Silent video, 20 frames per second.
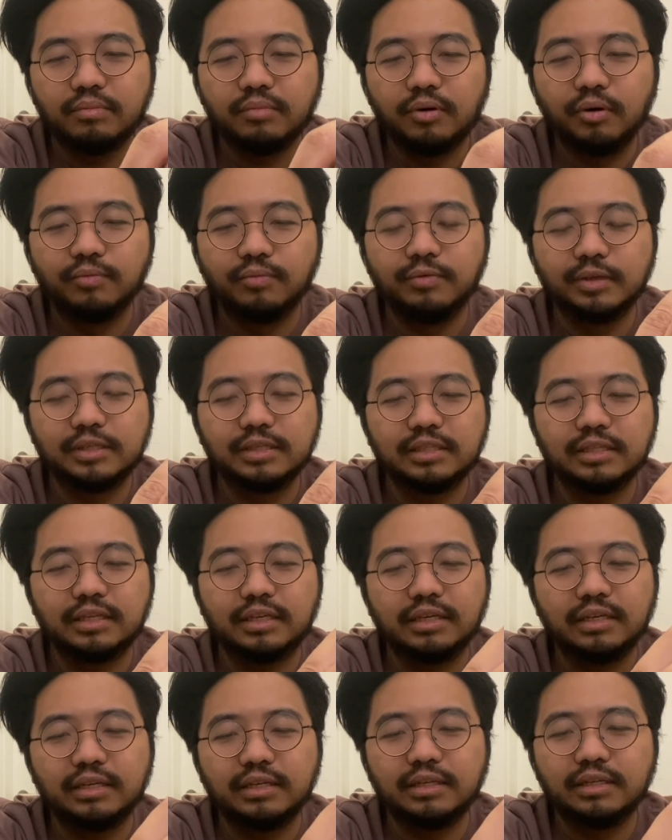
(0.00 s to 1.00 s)

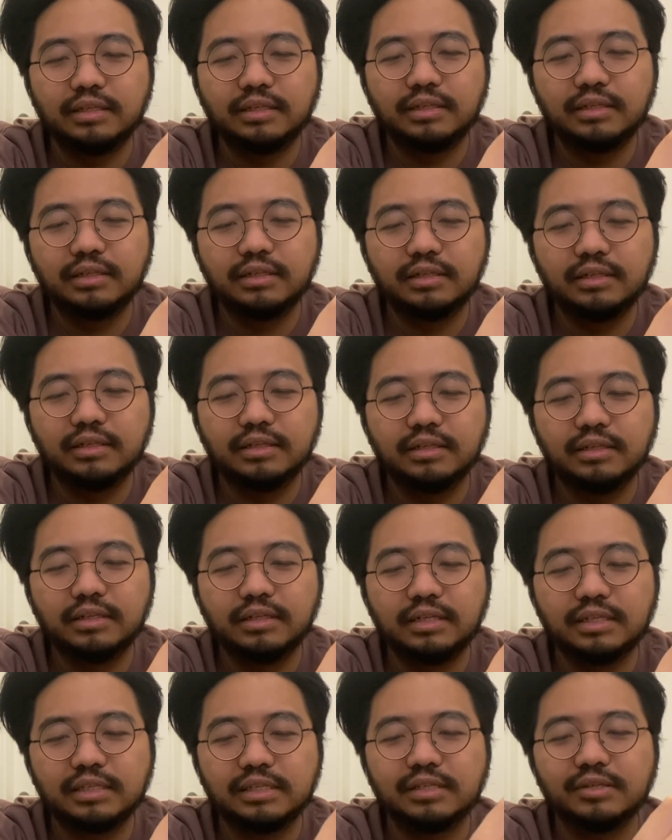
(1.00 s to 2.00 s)
Obviously,
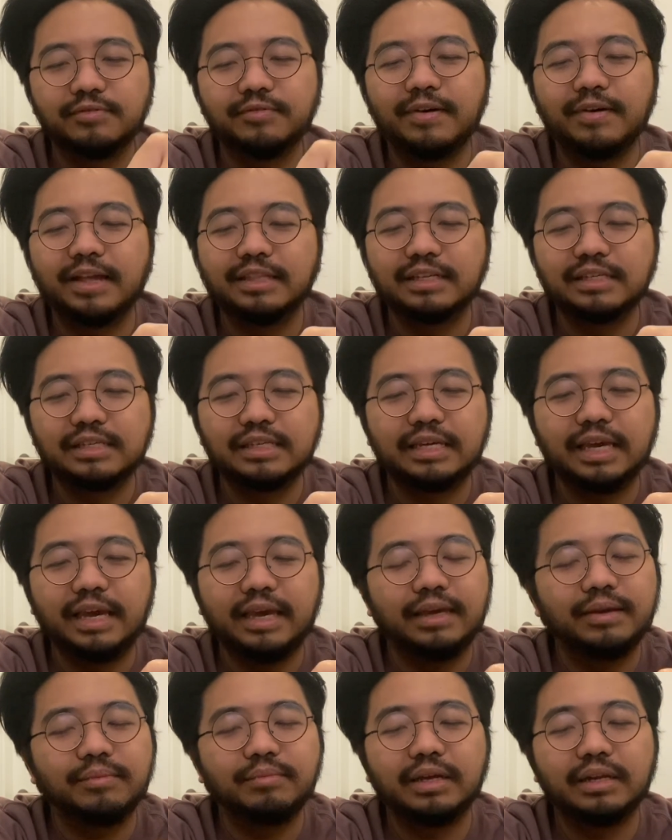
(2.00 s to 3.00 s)
this is a fantasy
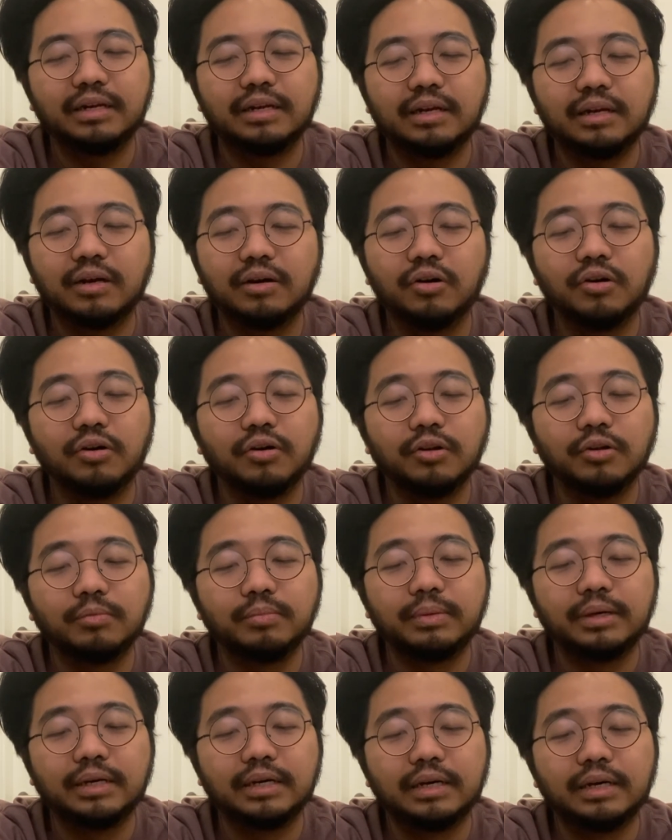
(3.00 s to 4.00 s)
game and all,
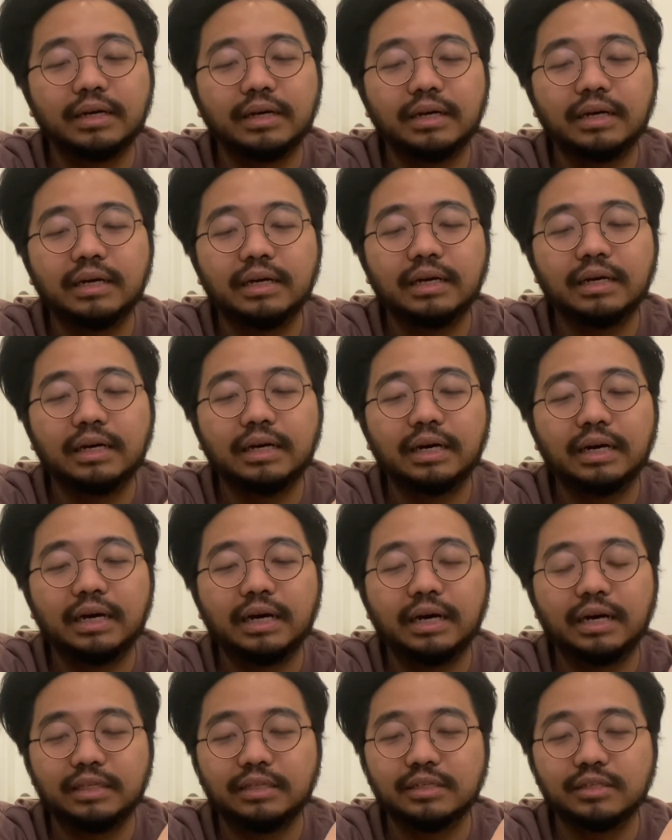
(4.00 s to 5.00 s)
but
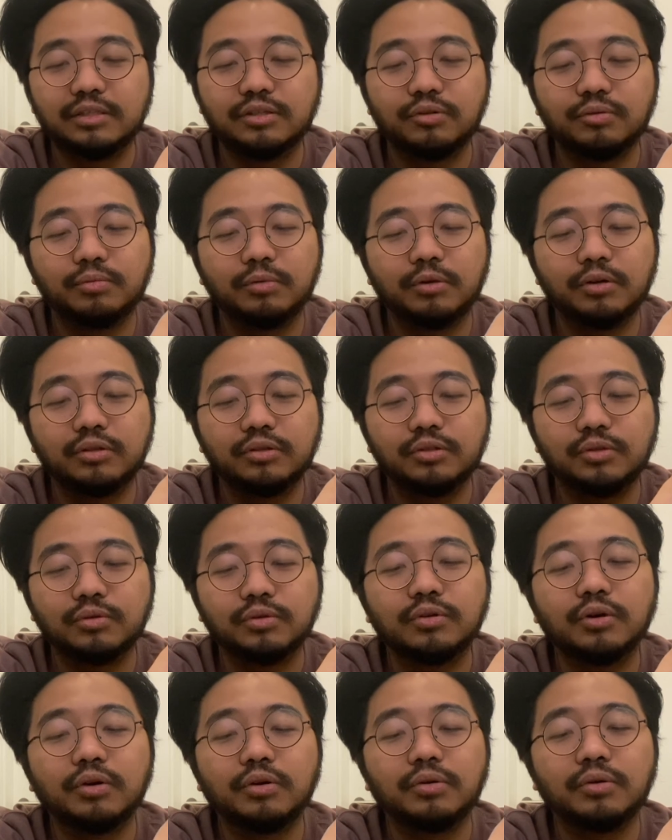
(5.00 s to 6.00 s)
I just don't want
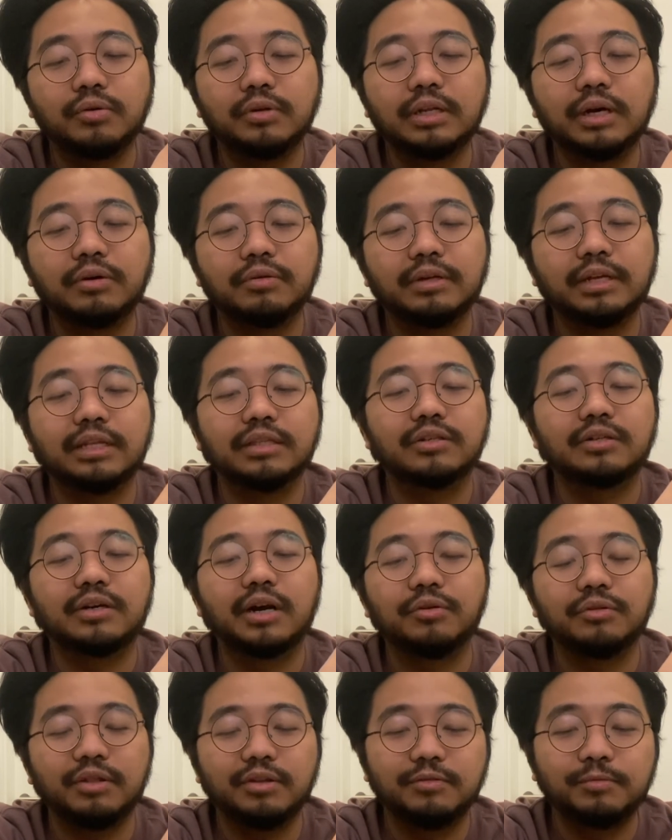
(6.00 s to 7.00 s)
to go down that
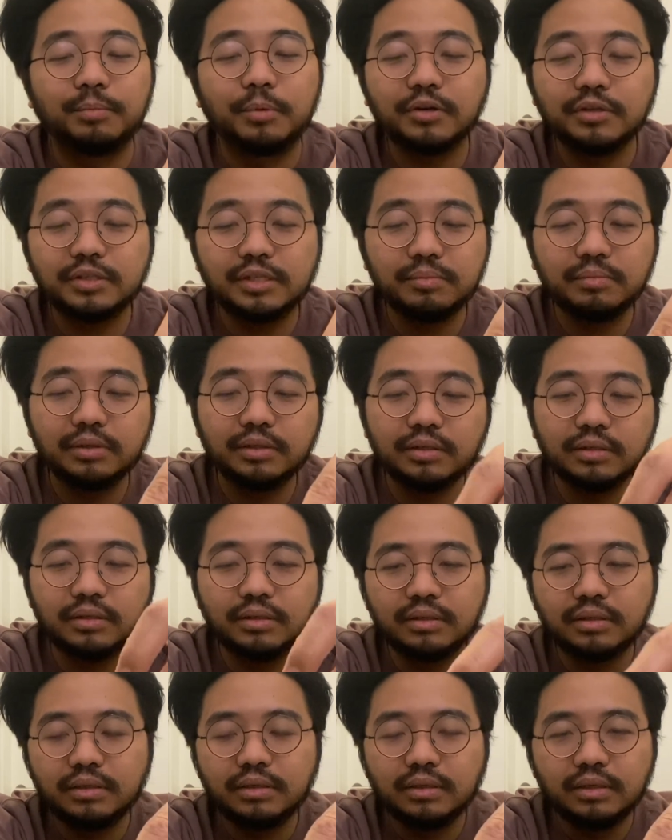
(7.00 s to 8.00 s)
route if possible.